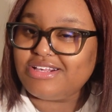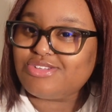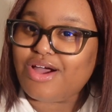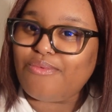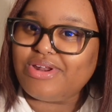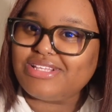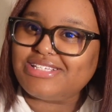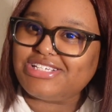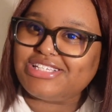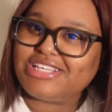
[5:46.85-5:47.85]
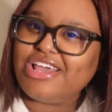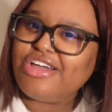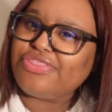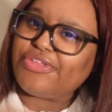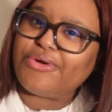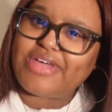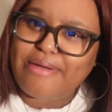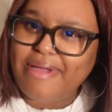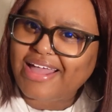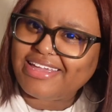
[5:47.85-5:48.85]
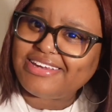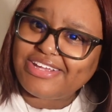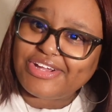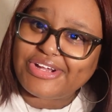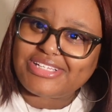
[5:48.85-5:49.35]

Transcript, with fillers: And so I wanted to just throw that back in here